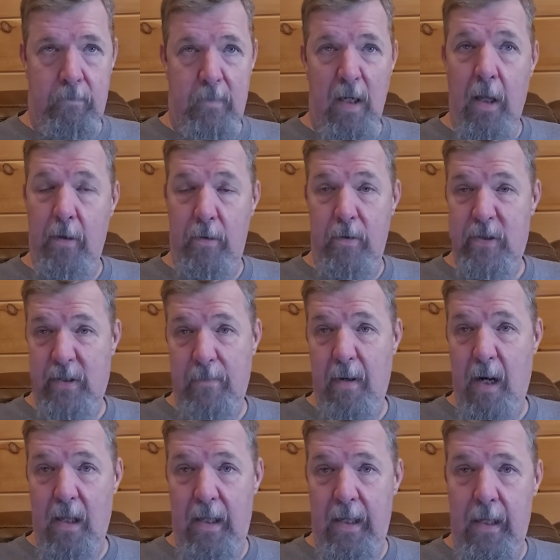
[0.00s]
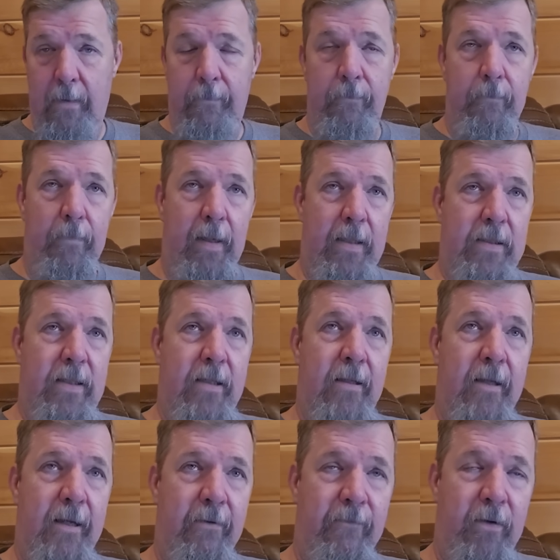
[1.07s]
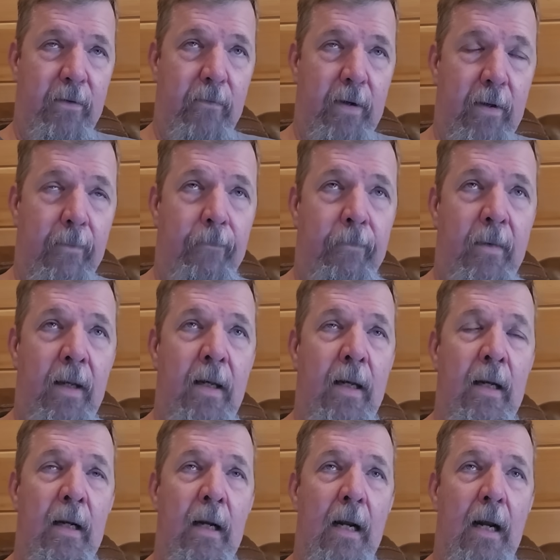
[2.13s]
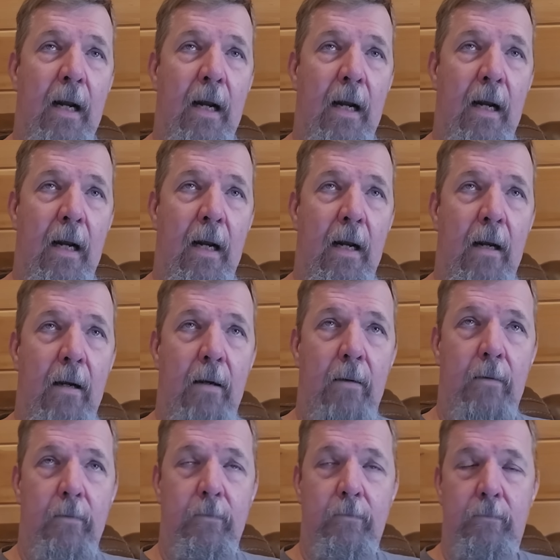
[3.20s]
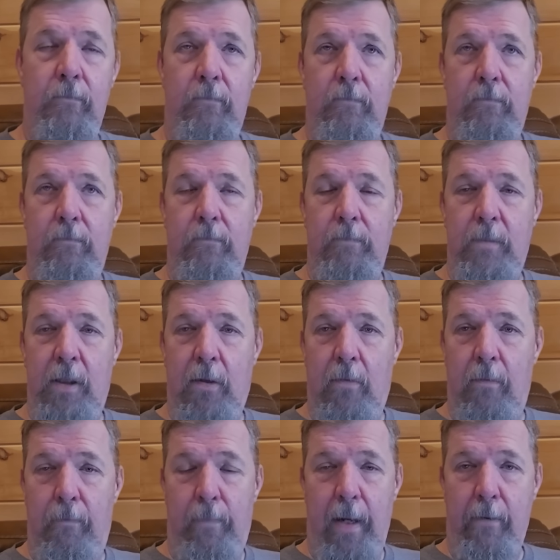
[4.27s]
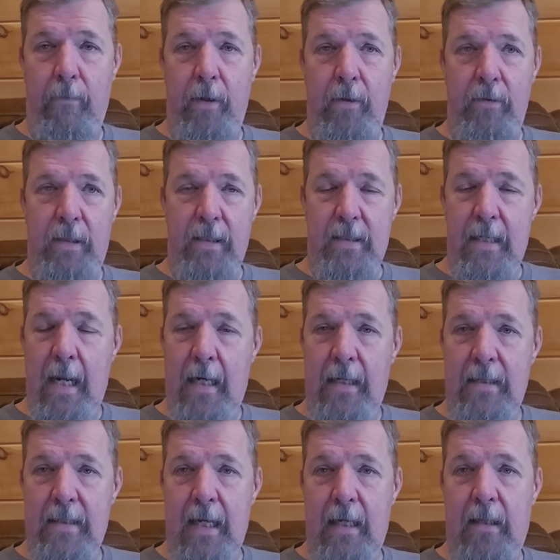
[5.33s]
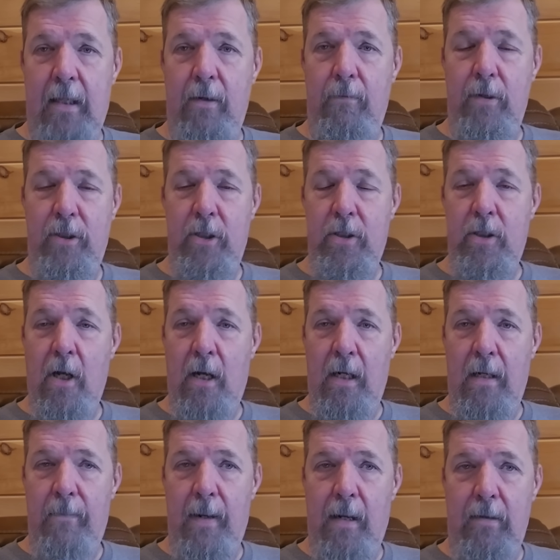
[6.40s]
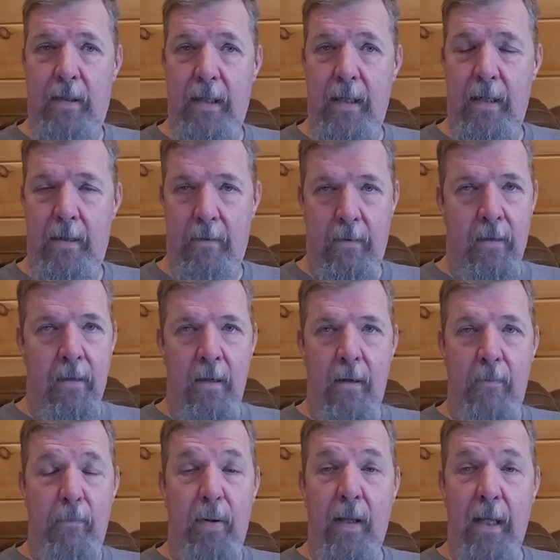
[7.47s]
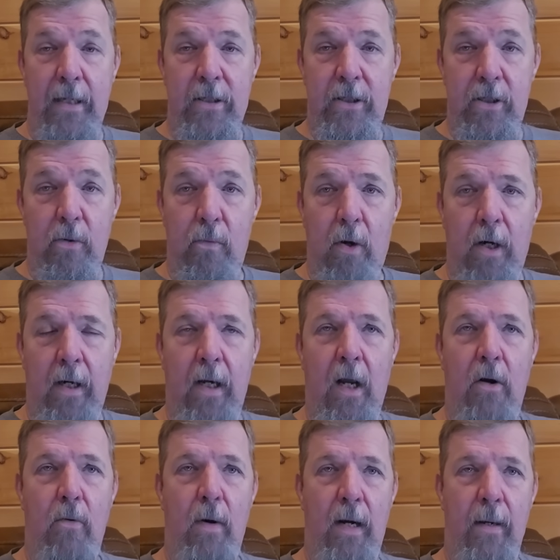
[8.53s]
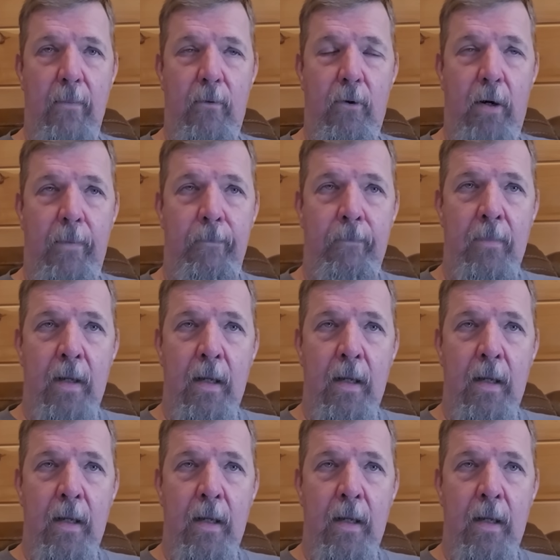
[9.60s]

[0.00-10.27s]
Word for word: another Somalia, basically, if you will. Uh, you know, Beirut is not exactly what you talk about the place you want to go anymore.